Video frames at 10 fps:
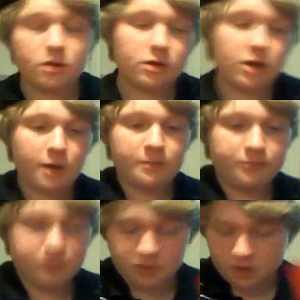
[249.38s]
Okay,
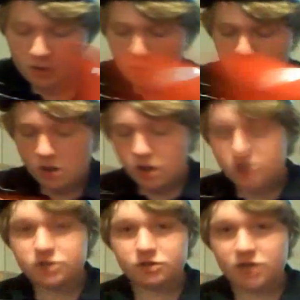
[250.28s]

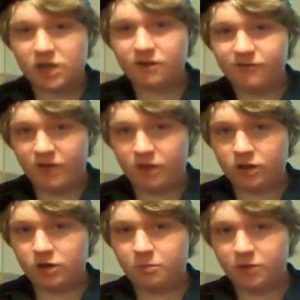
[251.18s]
so you take your funnel
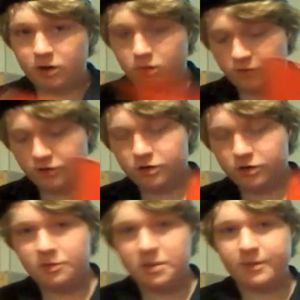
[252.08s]
and you put it over
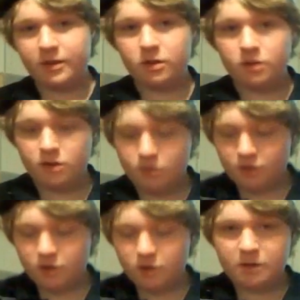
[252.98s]
the BB, where
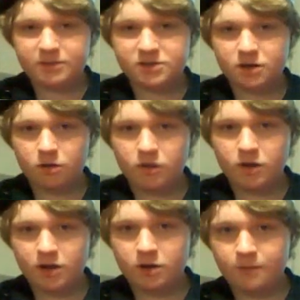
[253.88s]
your BBs go, right
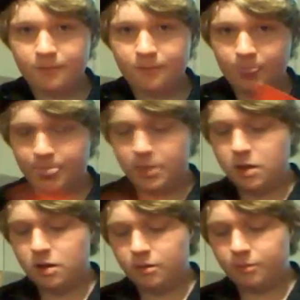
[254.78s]
here.
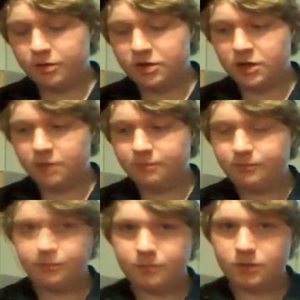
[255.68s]
Put it in,
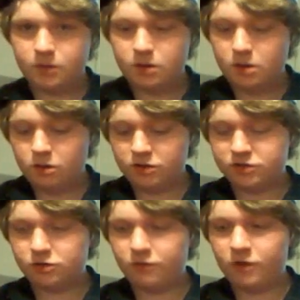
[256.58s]
just
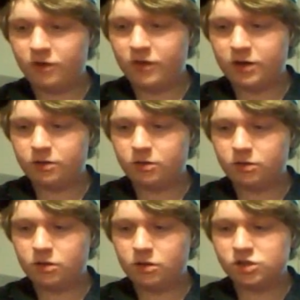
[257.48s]
over, and then
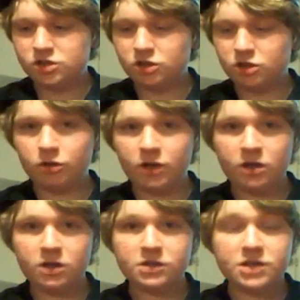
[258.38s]
slowly
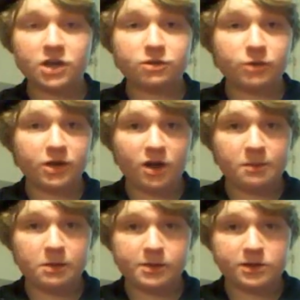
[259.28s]
take your 20-gram
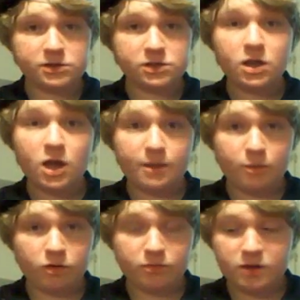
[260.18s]
BBs and
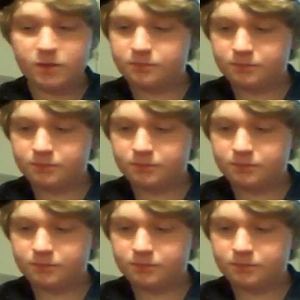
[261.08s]
pour them in.